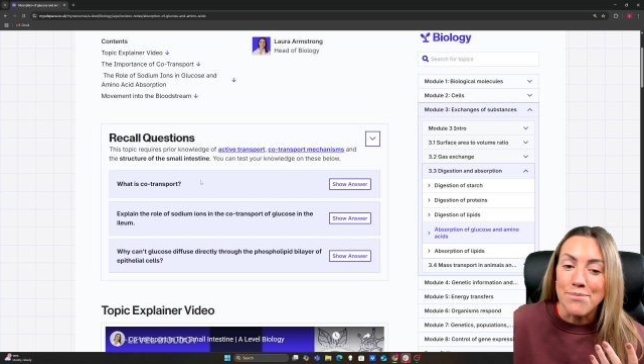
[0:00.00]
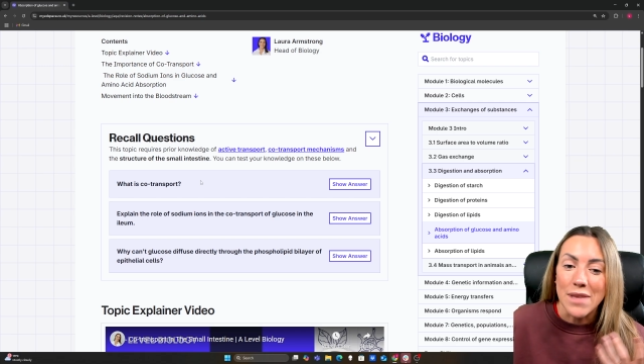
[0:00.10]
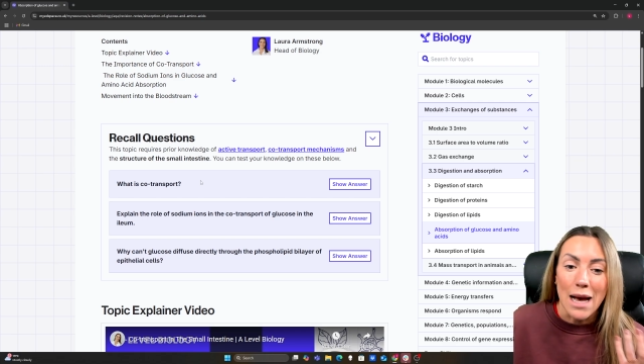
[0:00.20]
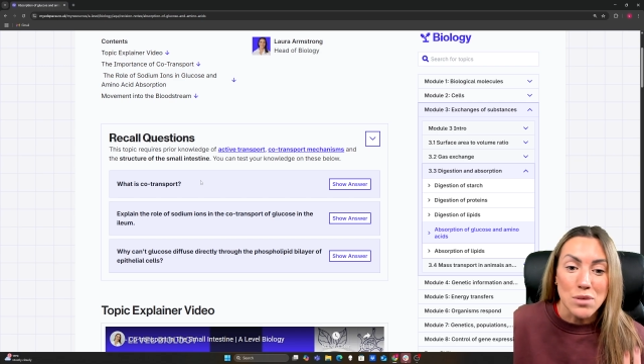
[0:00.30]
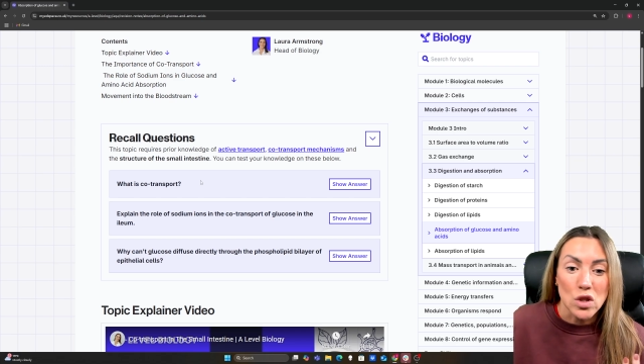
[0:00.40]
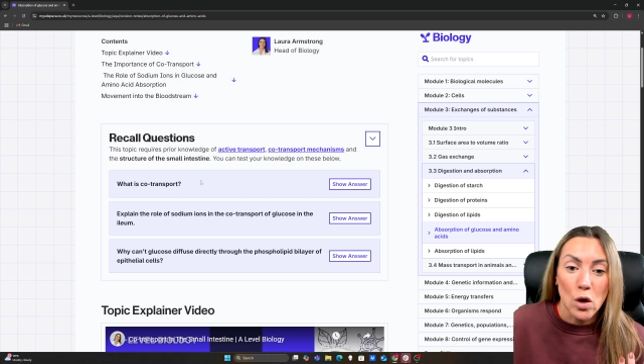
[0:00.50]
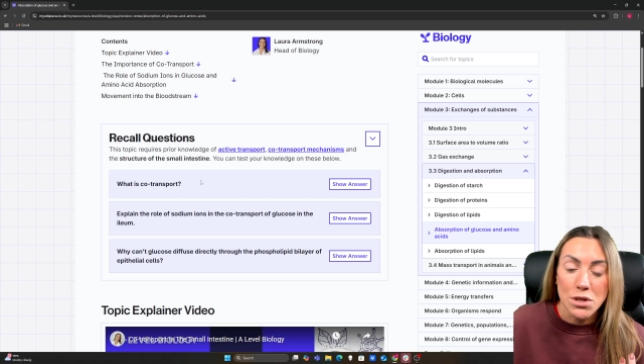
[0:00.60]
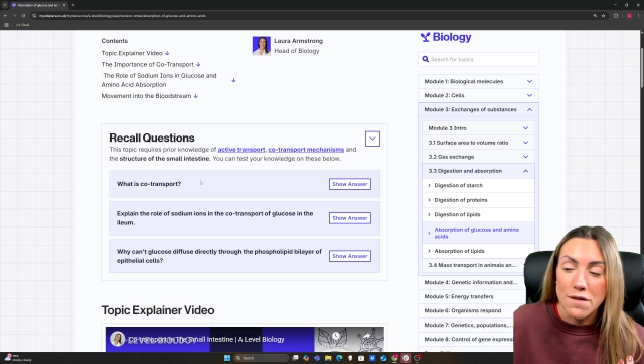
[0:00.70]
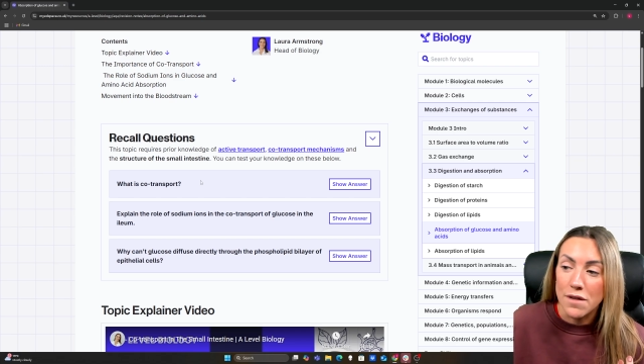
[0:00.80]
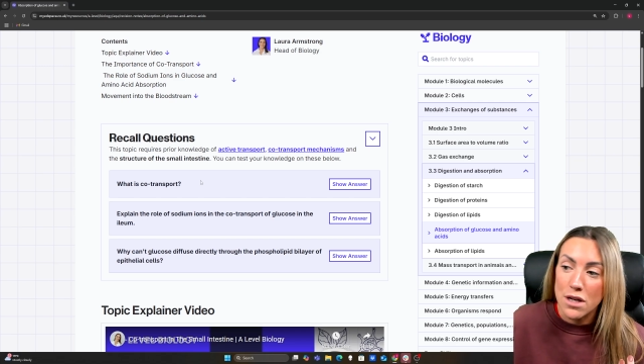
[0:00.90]
absorption
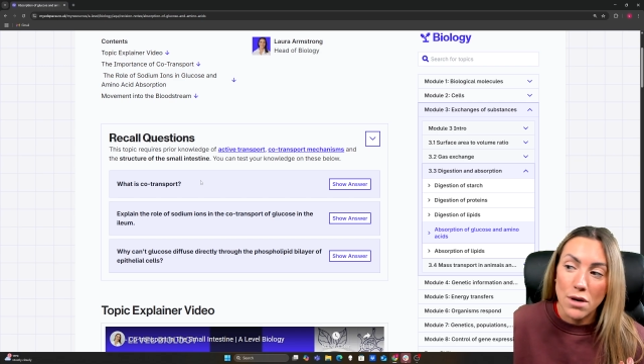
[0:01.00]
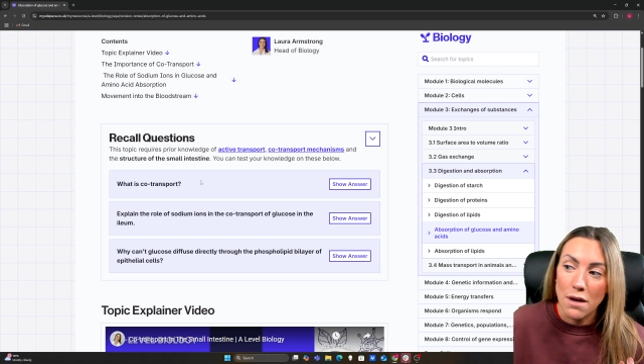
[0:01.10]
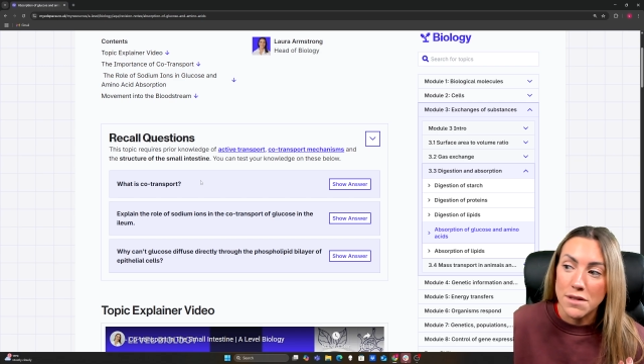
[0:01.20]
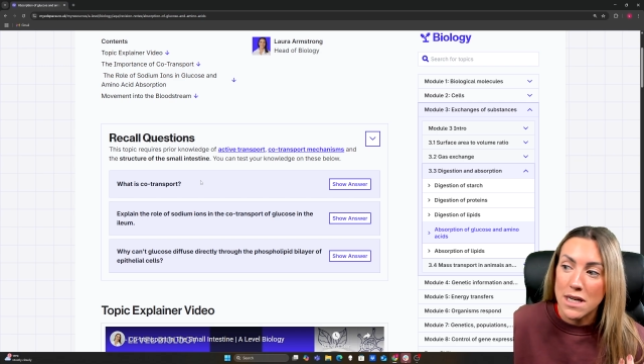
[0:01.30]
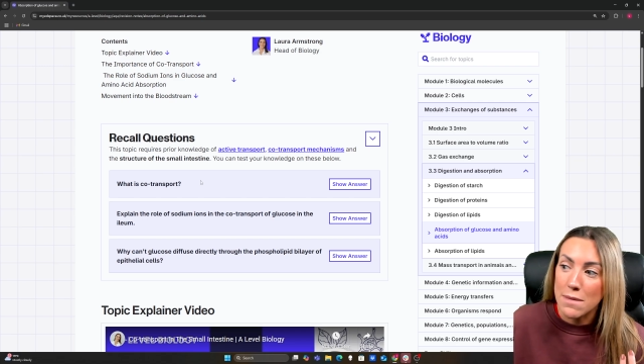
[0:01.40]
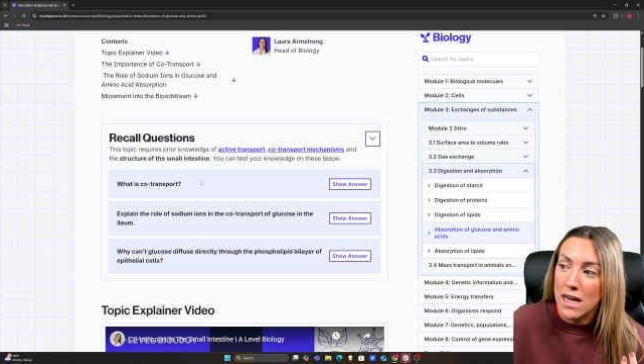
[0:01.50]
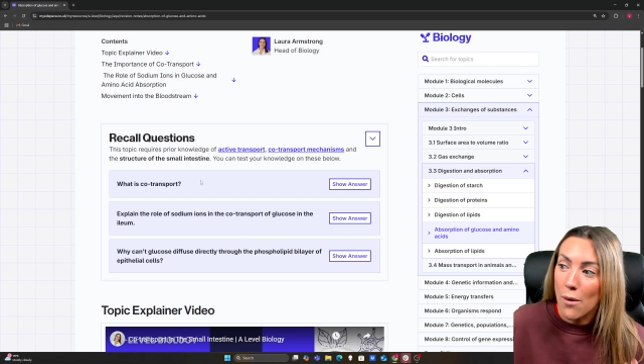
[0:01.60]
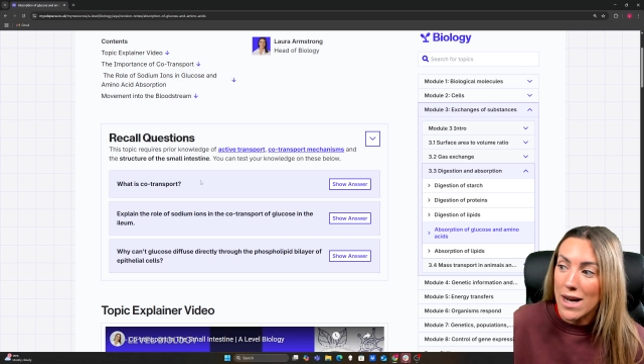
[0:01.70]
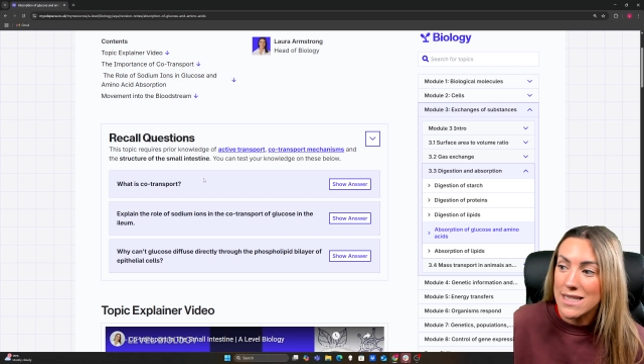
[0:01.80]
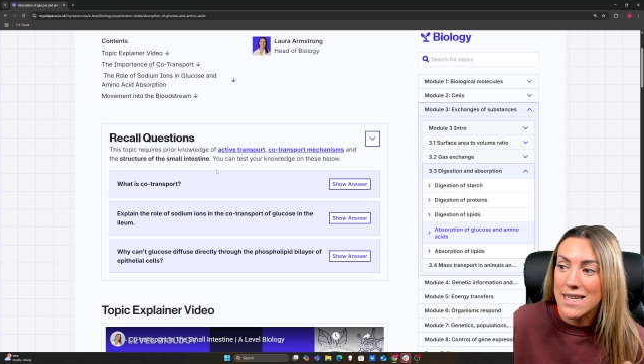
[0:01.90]
of glucose and amino
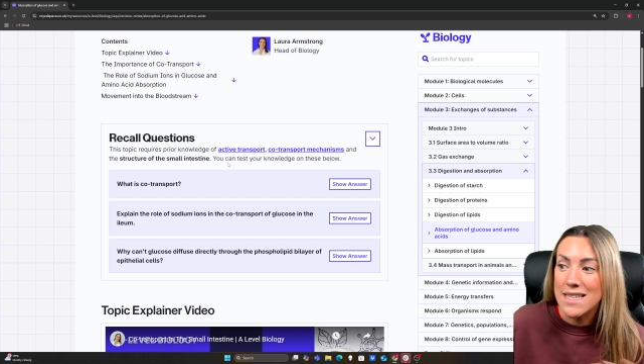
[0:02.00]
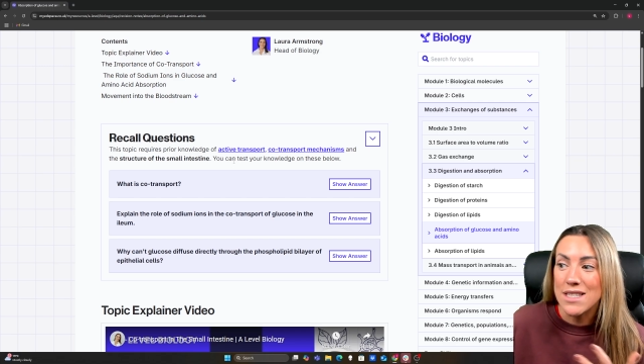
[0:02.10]
acids,